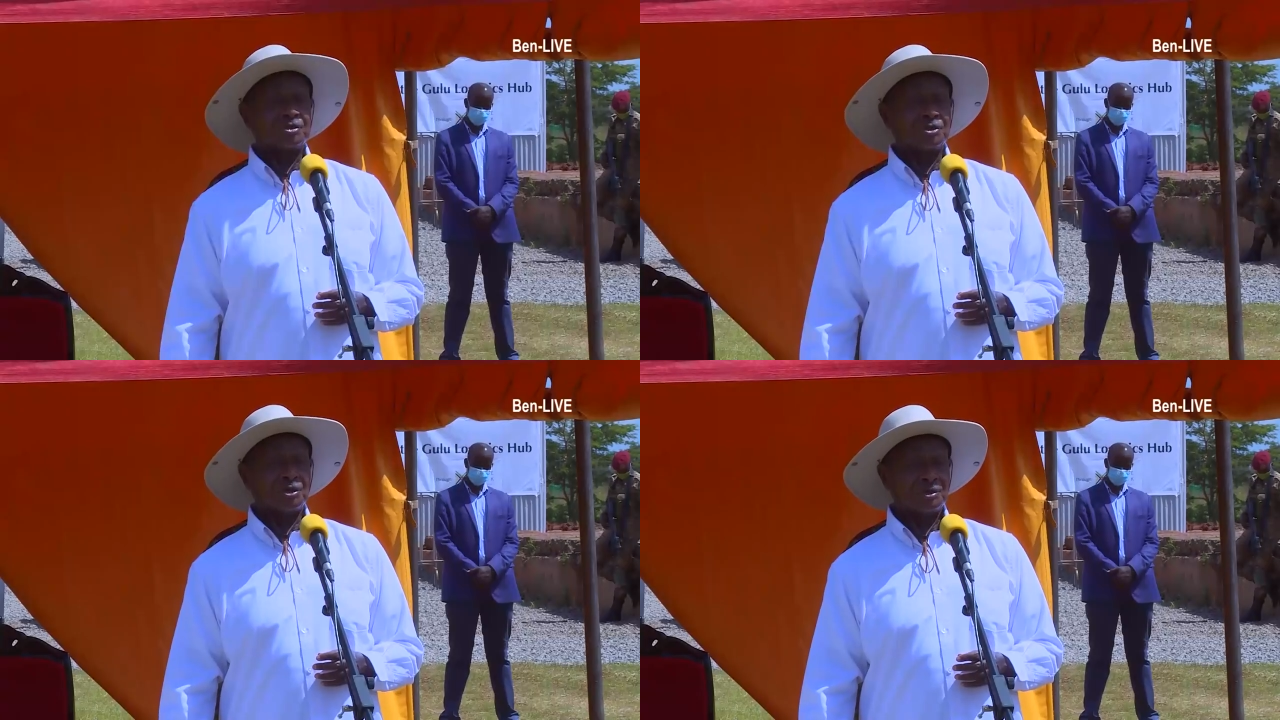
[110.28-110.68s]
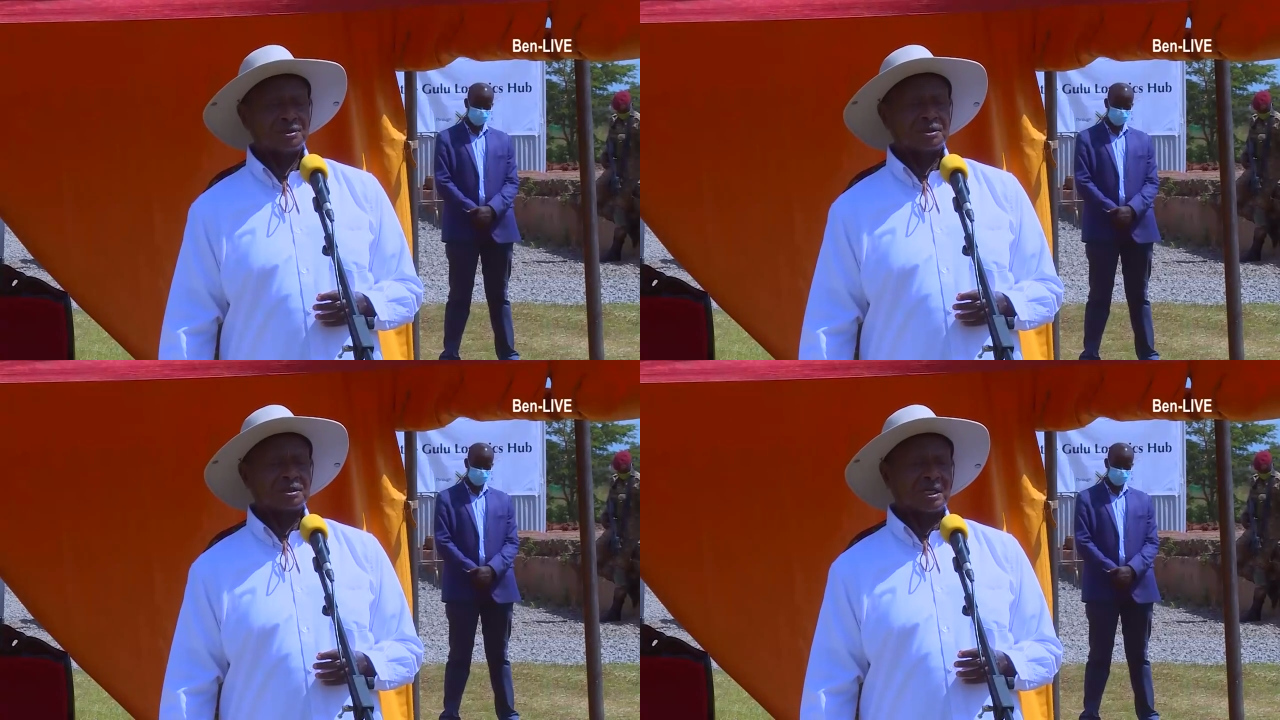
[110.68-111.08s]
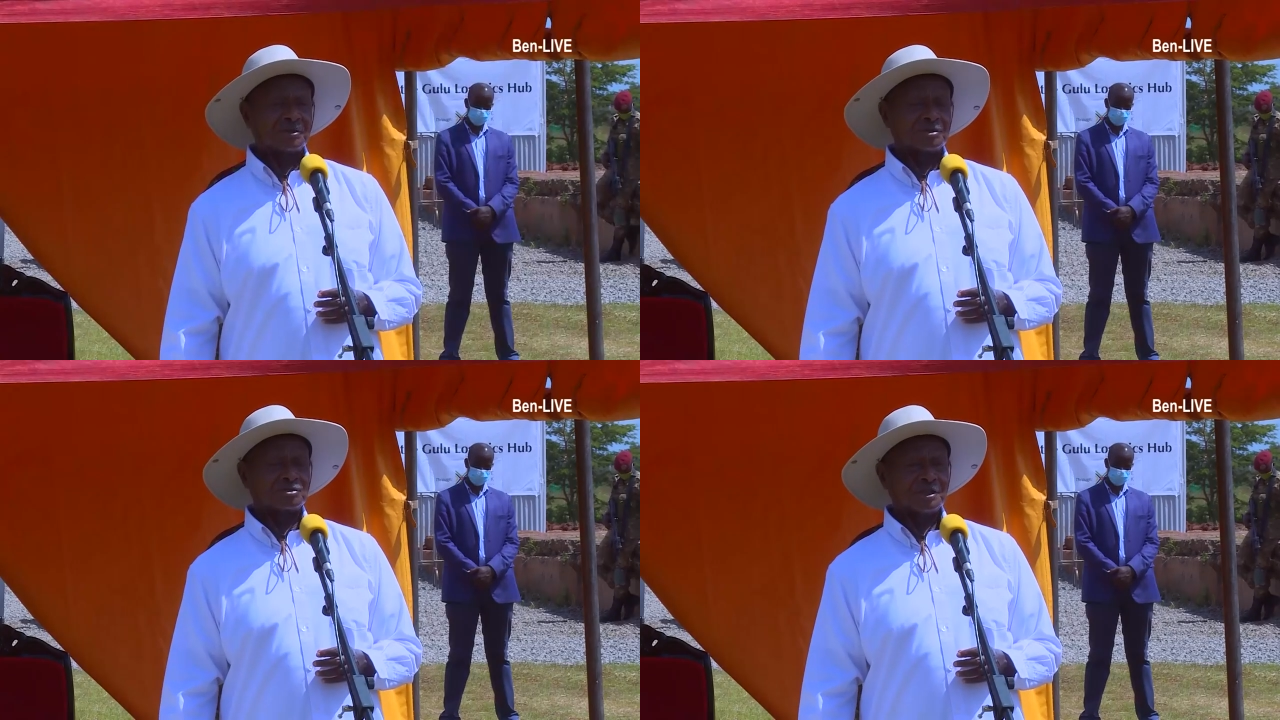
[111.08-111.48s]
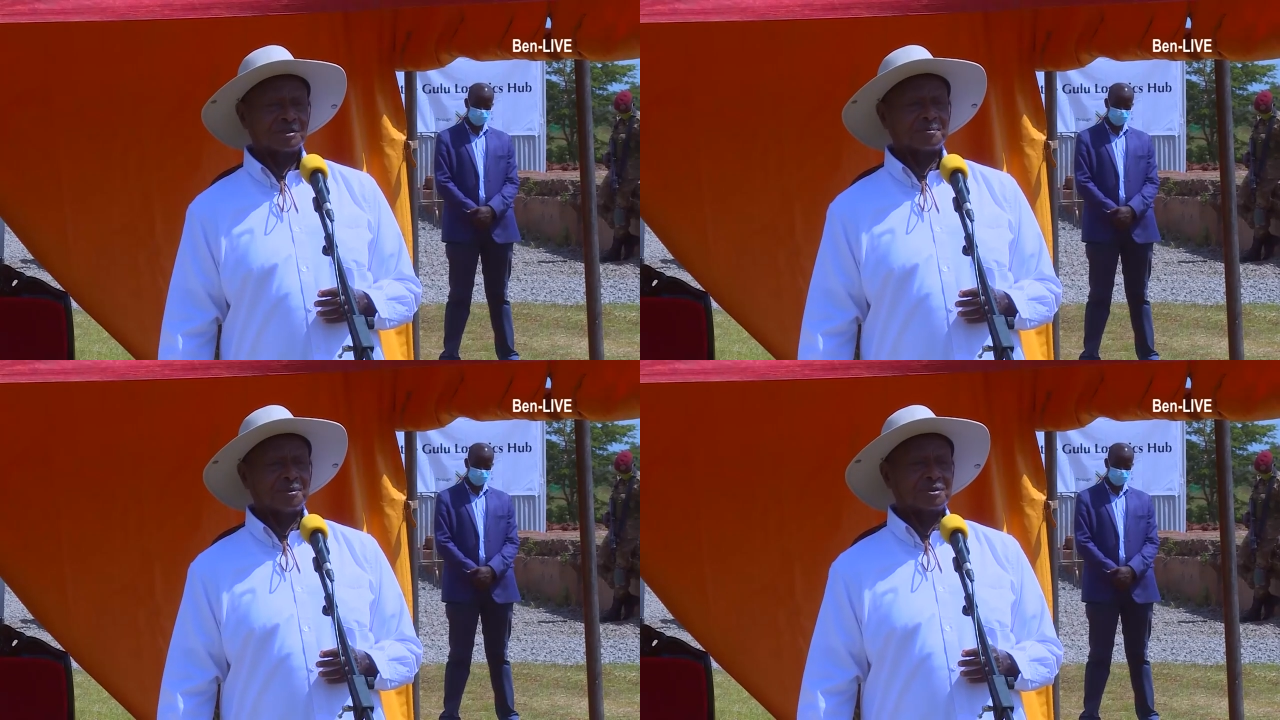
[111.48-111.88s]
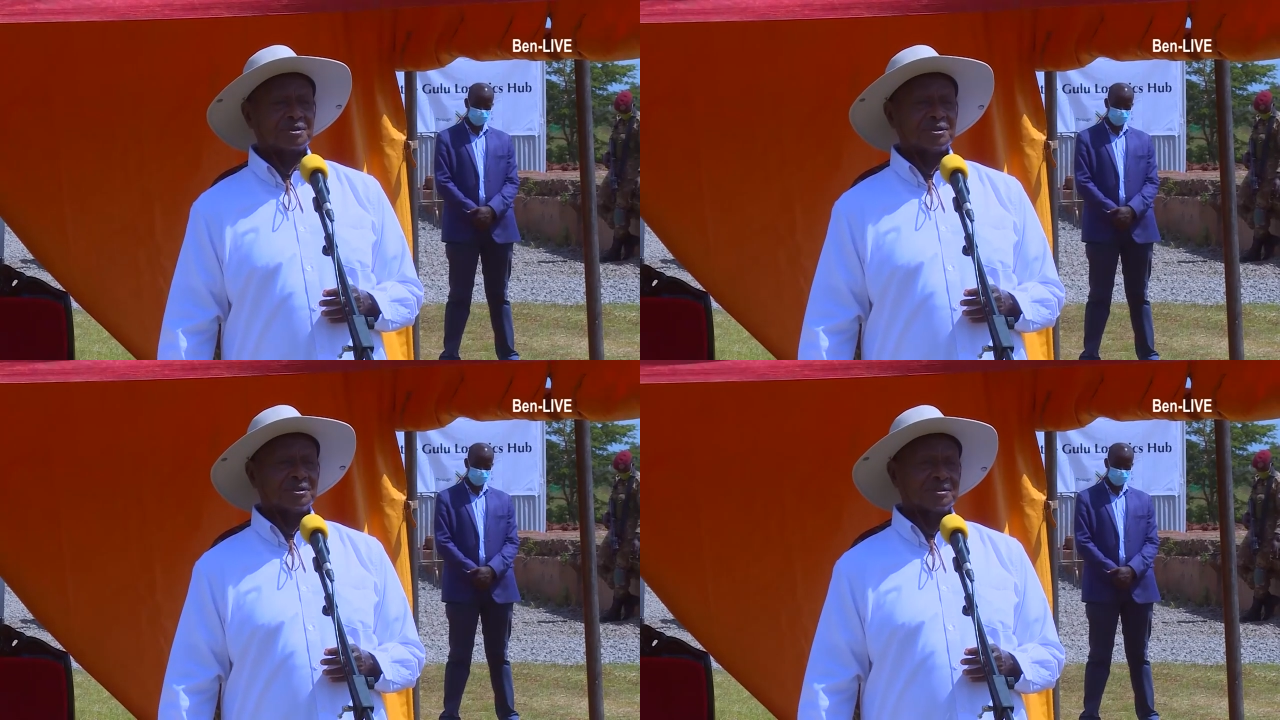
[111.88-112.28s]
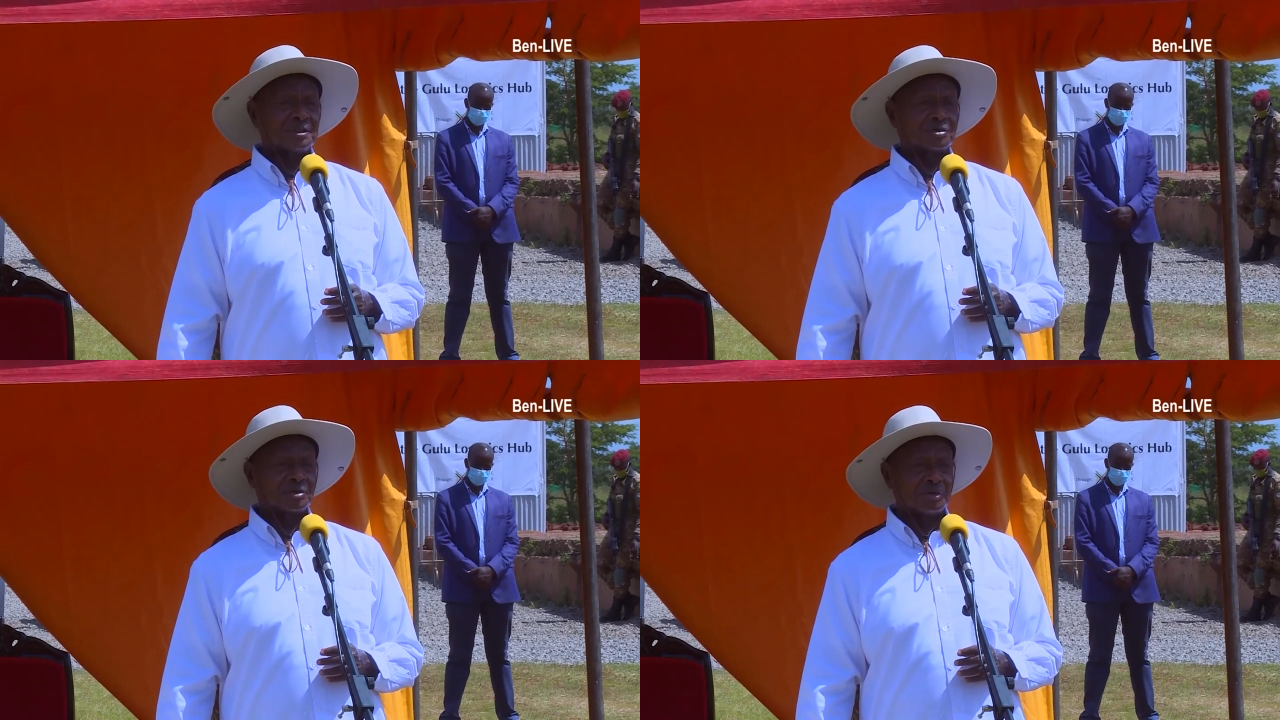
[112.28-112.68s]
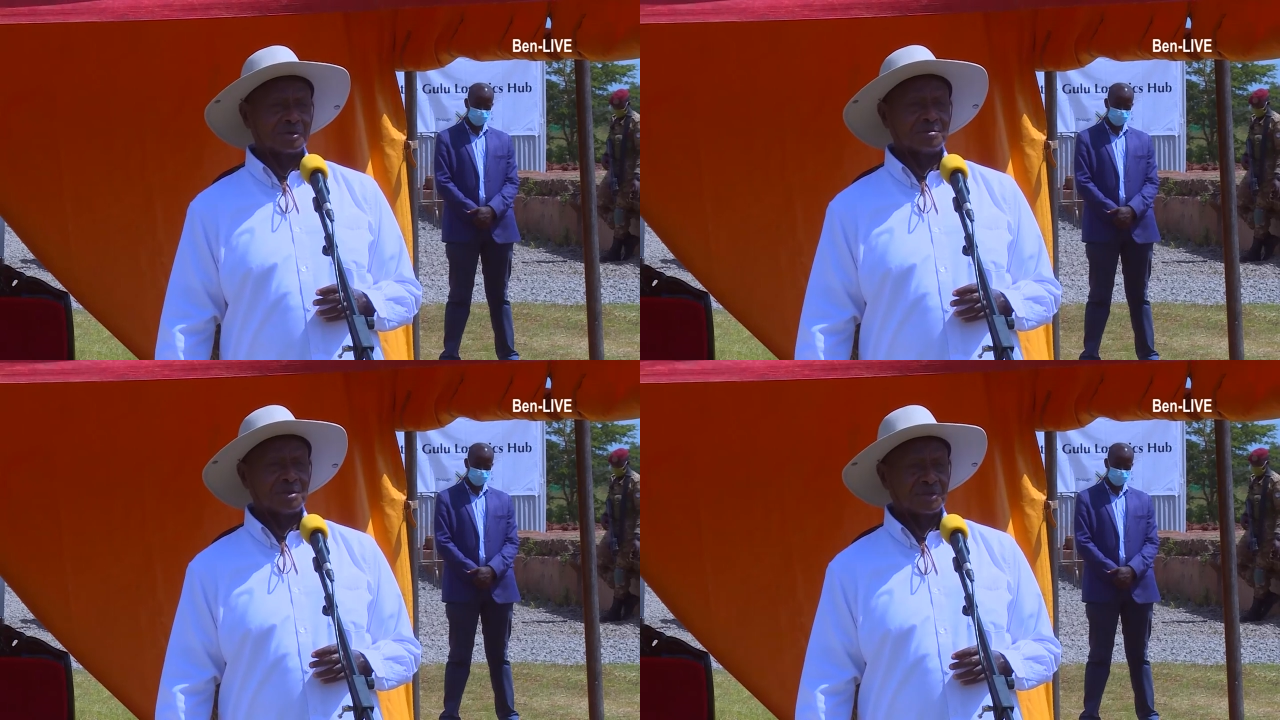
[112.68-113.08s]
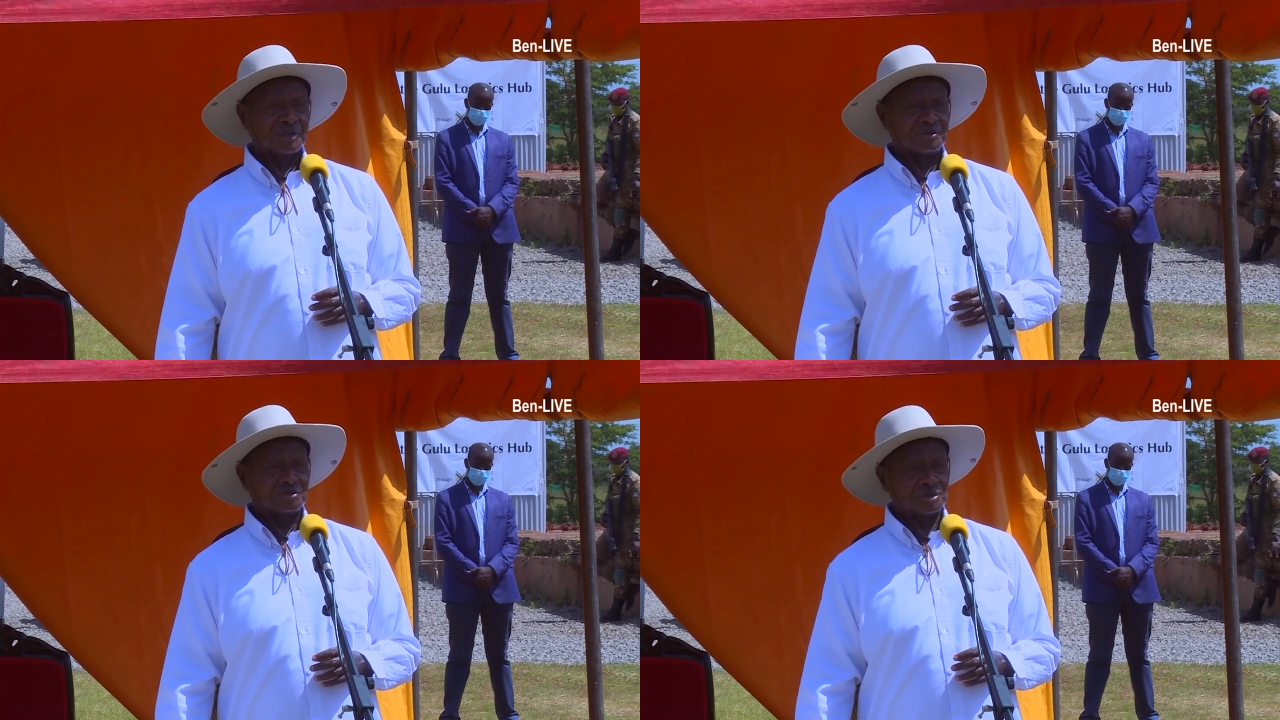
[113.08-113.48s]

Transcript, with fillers: road cargo transport is the wrong method of